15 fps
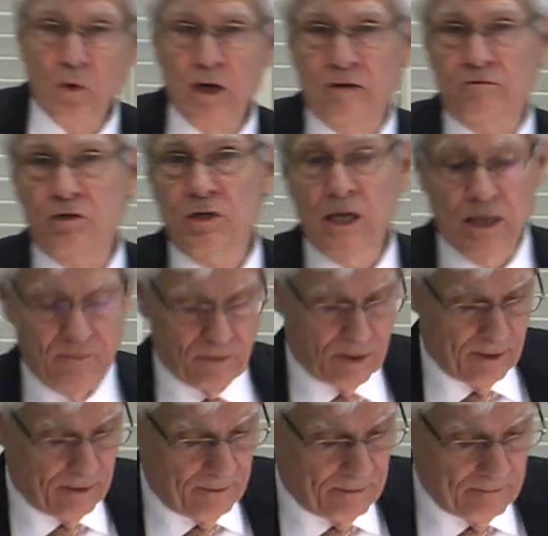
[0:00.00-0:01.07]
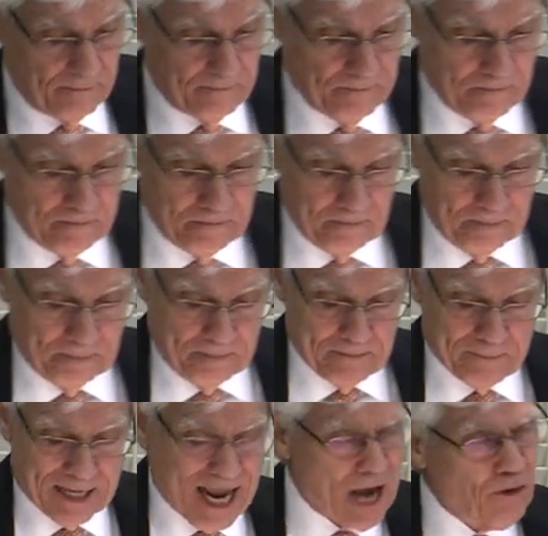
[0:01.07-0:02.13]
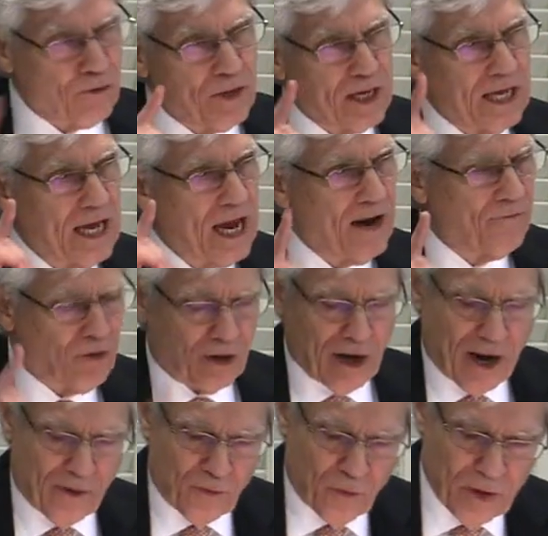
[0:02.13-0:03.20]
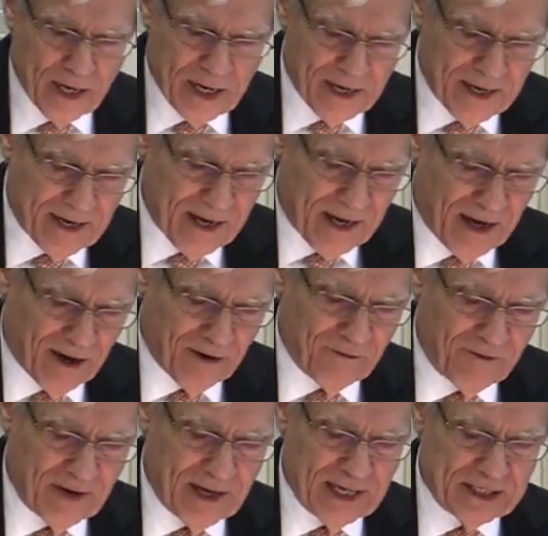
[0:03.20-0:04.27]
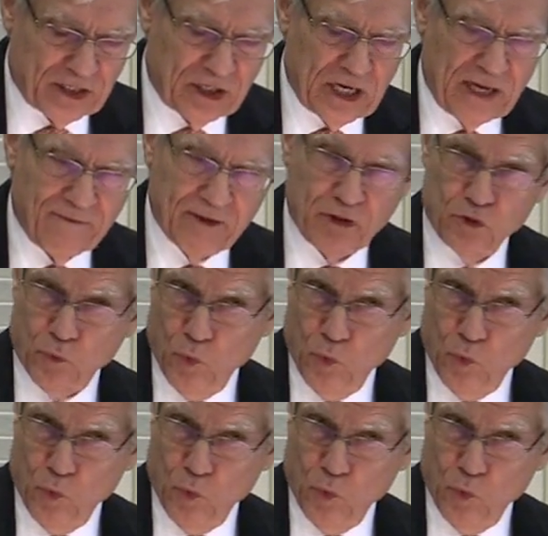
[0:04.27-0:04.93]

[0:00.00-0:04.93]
rid of Stephen, but I don't think he ever got rid of Stephen's